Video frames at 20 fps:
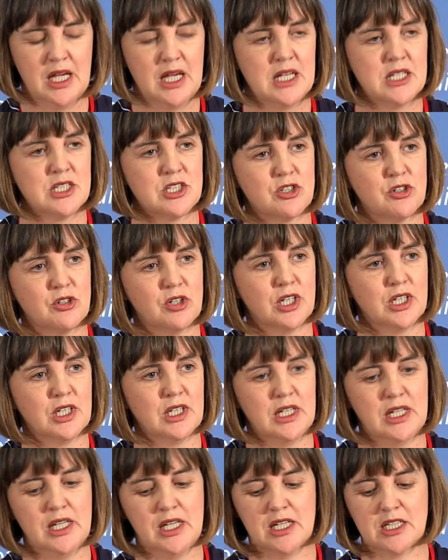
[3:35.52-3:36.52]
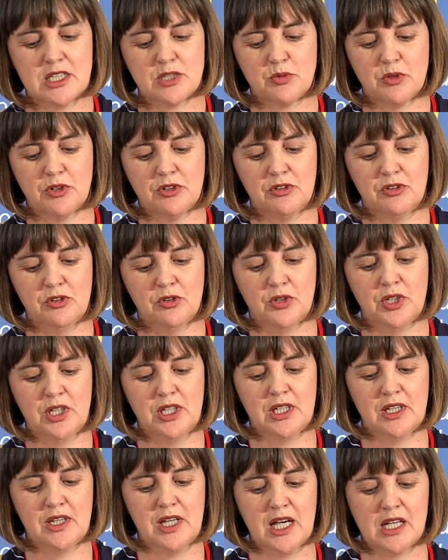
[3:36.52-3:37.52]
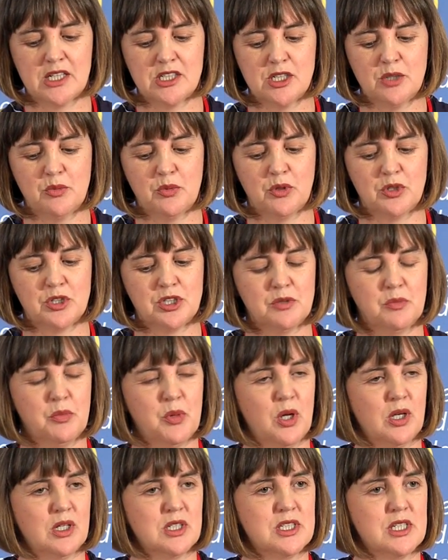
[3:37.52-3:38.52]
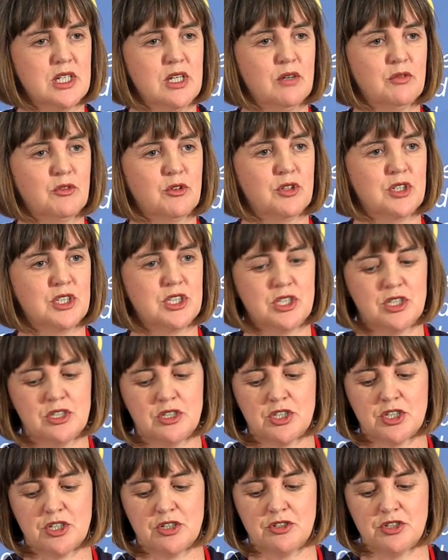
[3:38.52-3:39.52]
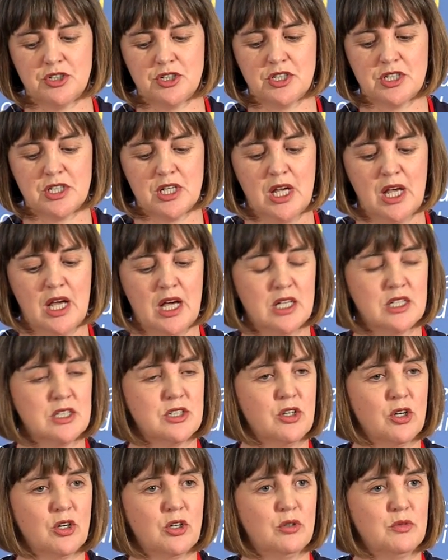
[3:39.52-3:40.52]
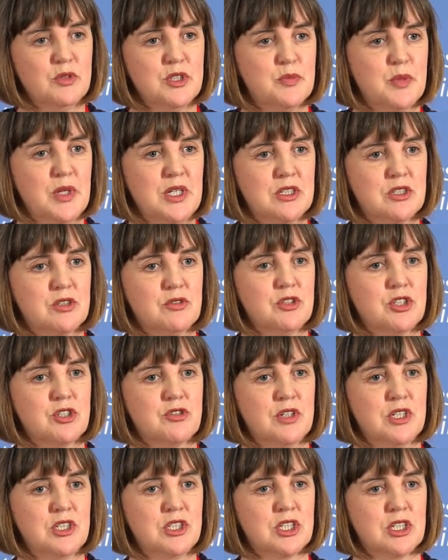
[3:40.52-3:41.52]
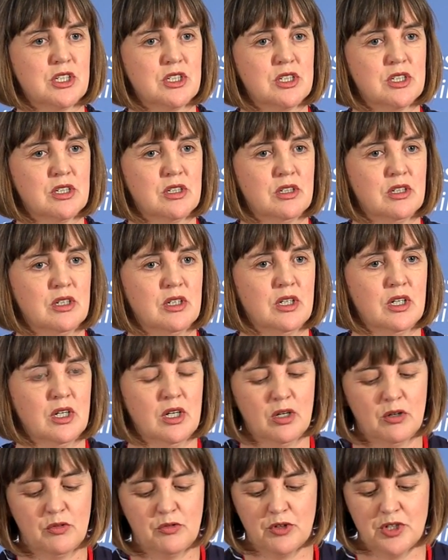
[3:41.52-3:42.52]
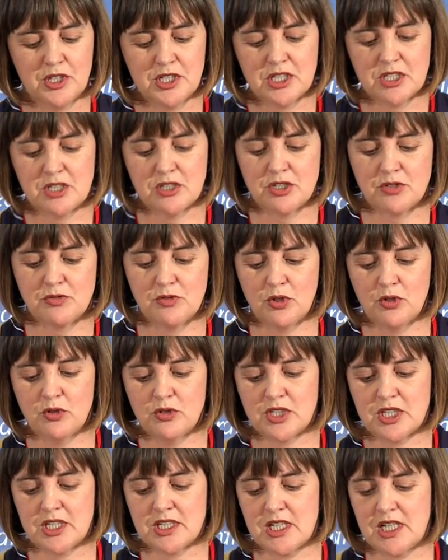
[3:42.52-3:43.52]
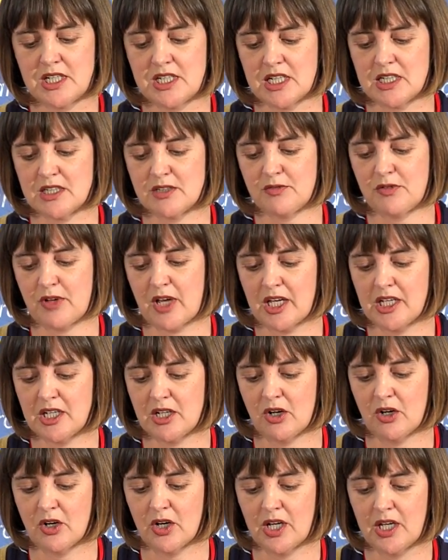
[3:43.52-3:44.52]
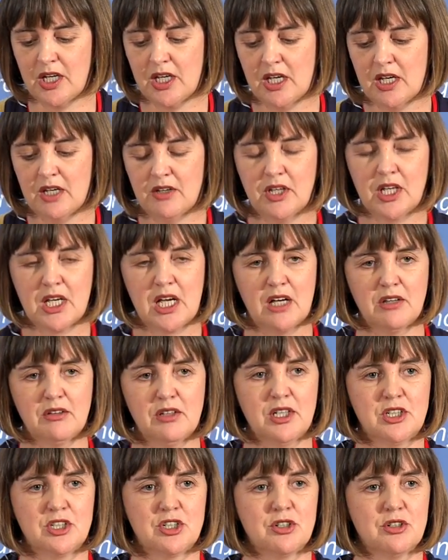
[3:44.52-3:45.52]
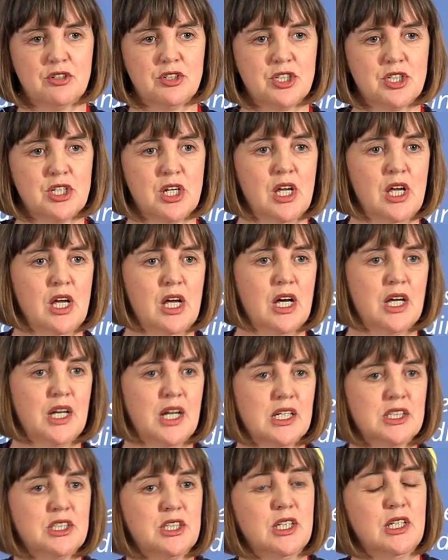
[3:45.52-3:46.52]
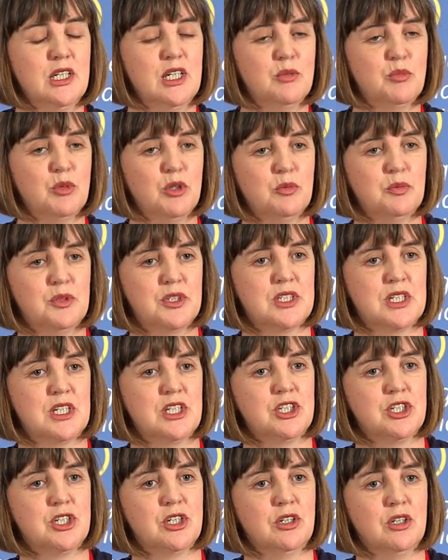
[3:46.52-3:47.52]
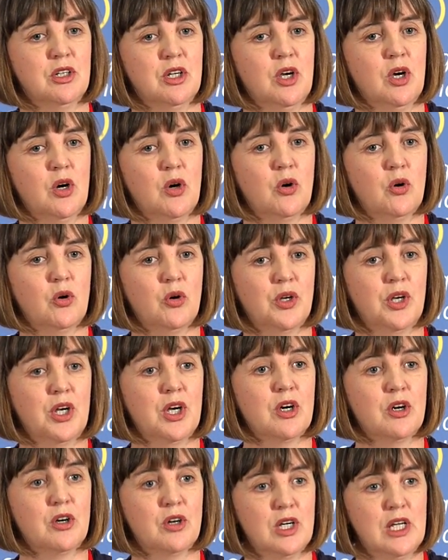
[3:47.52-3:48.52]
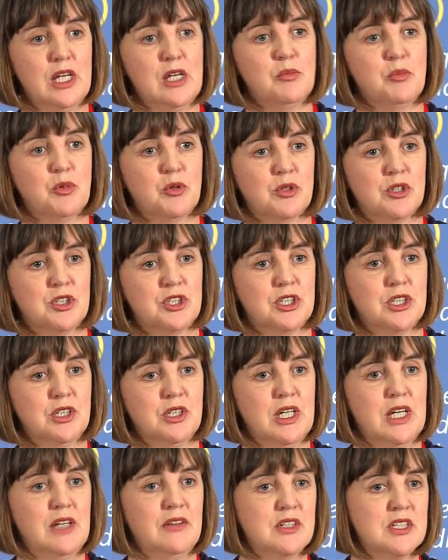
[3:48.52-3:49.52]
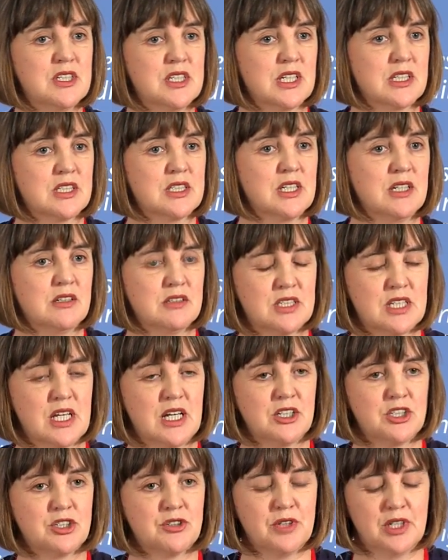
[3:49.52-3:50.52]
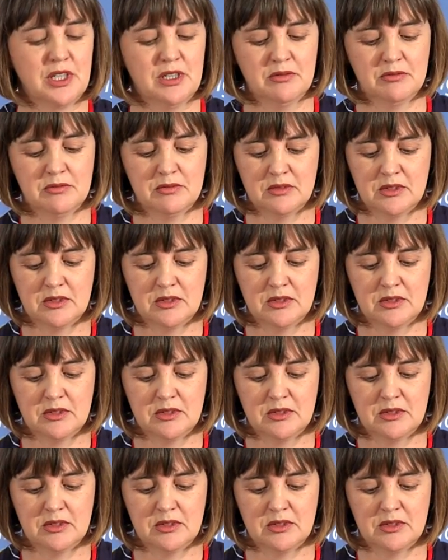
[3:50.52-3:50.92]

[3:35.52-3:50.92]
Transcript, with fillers: Historically, it's worth noting that the anti abortion policy of Christian churches has not always been so stringent. For instance, Rose has identified how the Catholic Church had actually a liberal position on early abortion in the 16th century.